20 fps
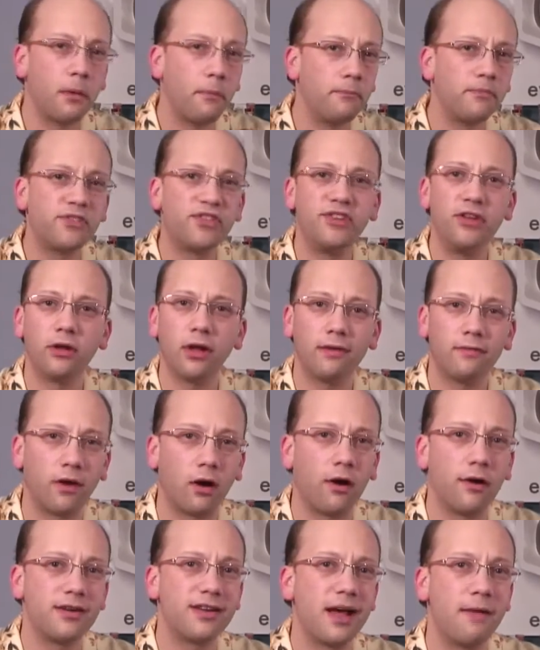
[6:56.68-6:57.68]
Still having a
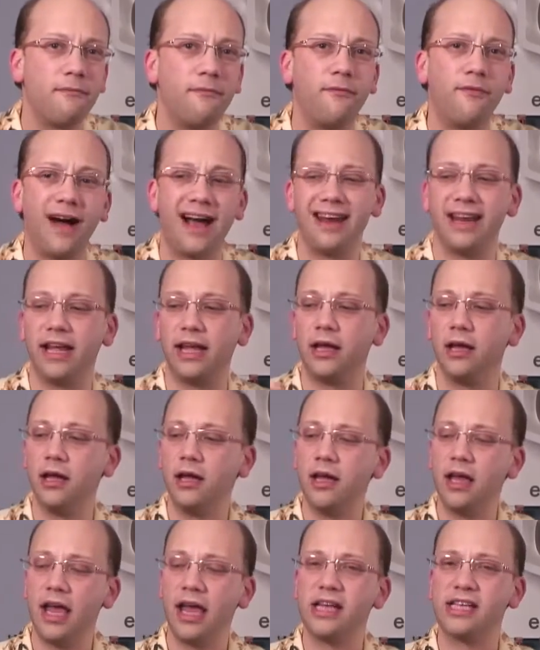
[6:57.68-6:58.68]
hard time finding
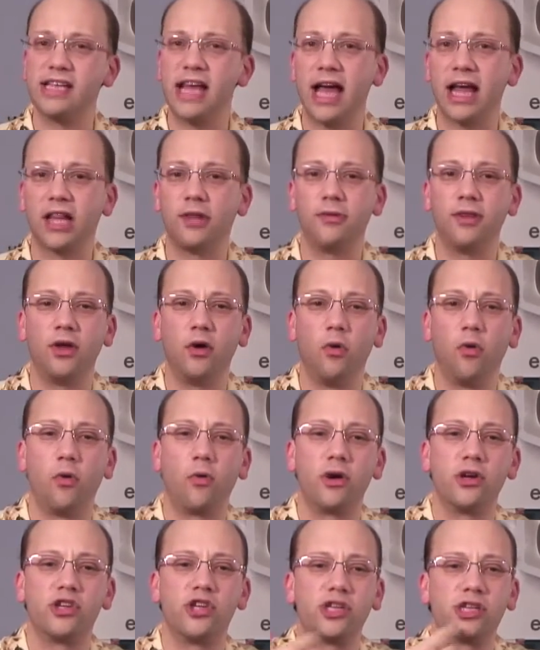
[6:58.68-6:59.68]
exactly the
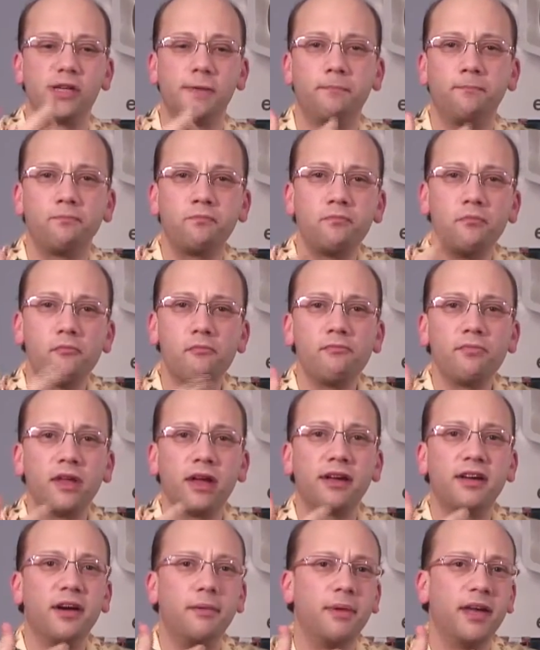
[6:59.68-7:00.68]
orange is
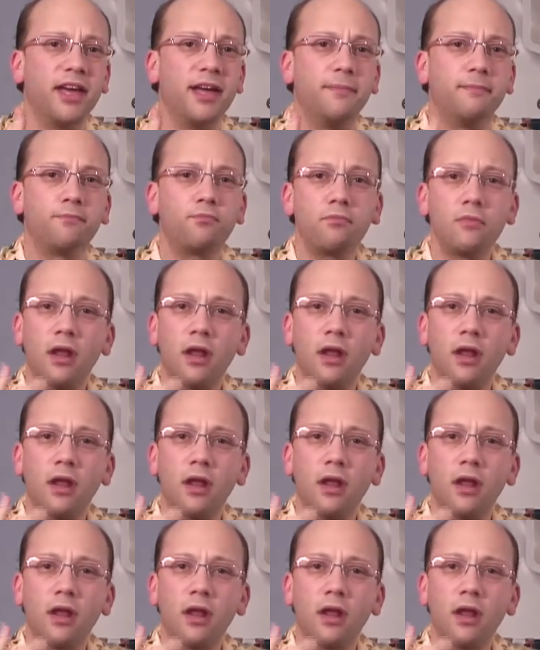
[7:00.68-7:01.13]
coming in.